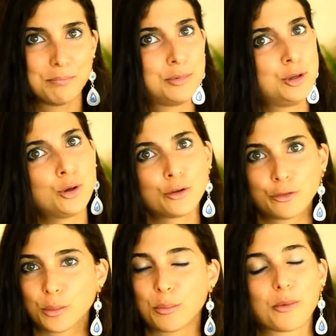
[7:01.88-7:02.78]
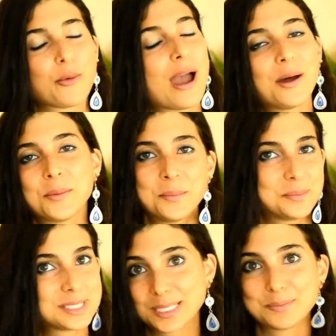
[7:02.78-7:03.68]
in beautiful
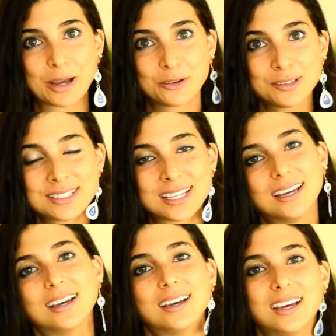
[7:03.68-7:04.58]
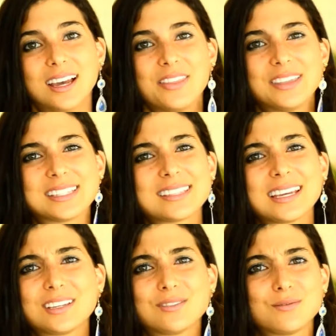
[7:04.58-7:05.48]
brown speckles, it's
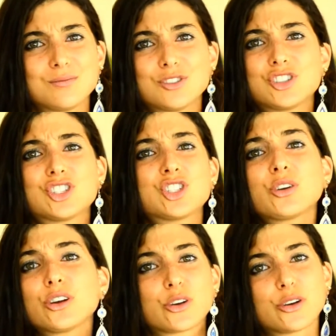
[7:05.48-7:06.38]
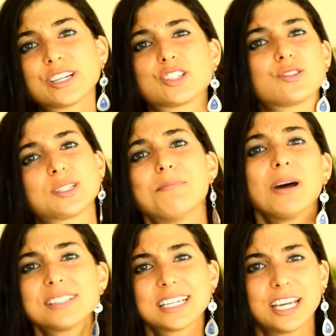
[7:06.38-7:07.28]
like sugar crystals
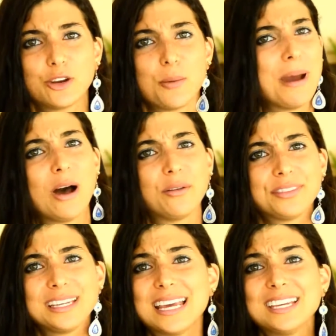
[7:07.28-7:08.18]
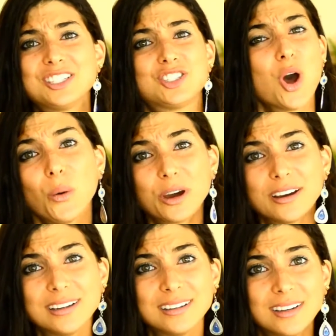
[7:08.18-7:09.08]
melting in your mouth. They taste so
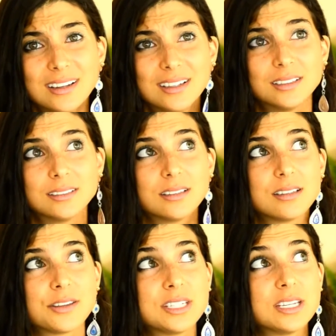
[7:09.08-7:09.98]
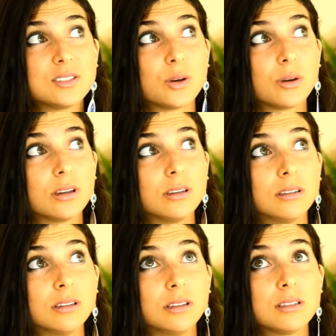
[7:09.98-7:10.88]
good. They taste so
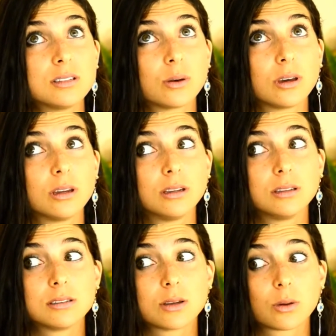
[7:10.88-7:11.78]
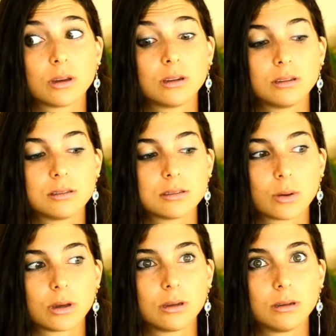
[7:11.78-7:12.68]
good. So good. So good. So
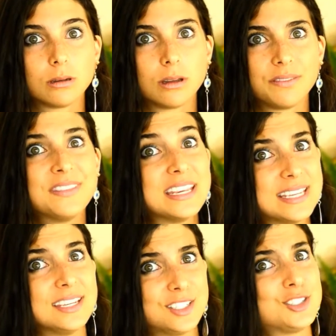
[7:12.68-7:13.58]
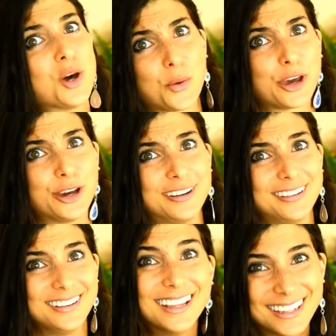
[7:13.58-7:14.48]
good. They taste so
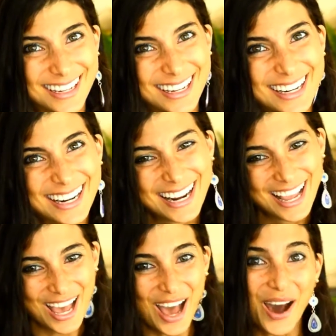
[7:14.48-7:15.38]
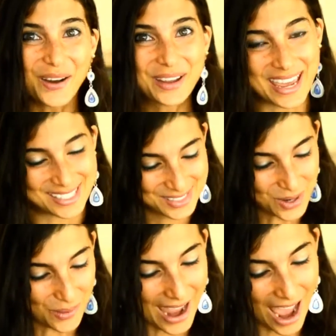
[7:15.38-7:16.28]
good. Okay,
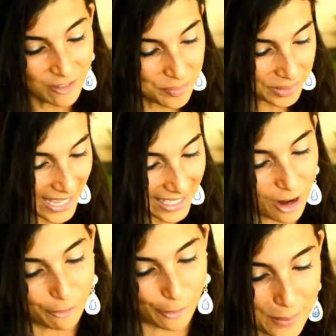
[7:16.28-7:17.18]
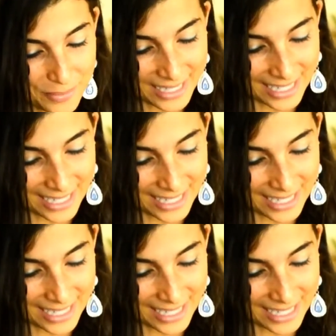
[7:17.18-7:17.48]
so I have a plate of ripe